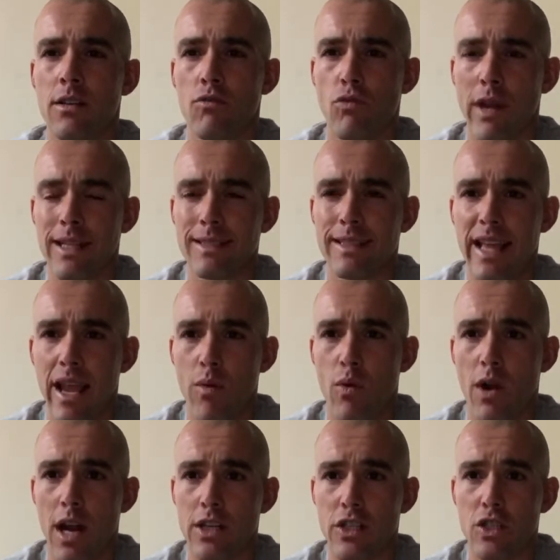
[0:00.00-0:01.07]
rest day where
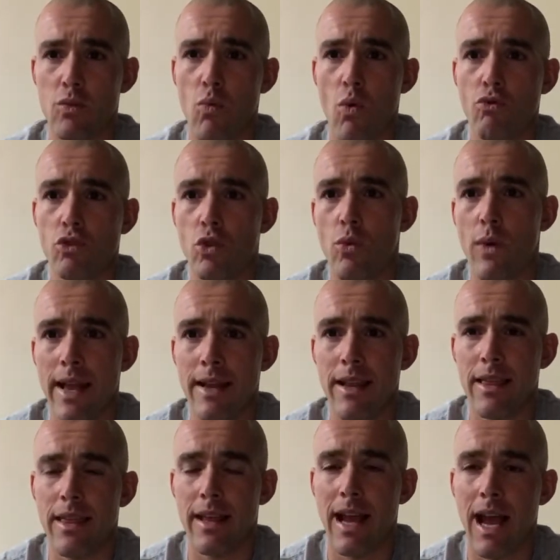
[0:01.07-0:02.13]
I just won't do
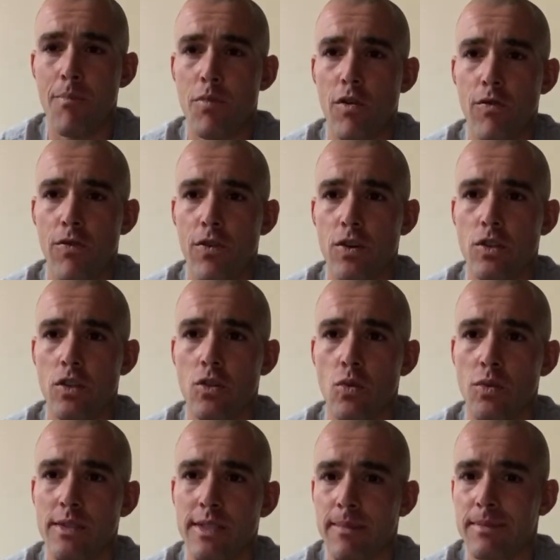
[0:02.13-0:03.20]
anything. I prefer to do
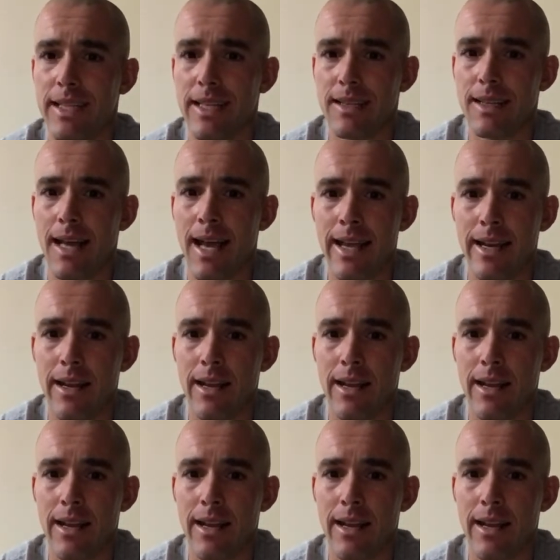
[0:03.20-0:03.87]
something light.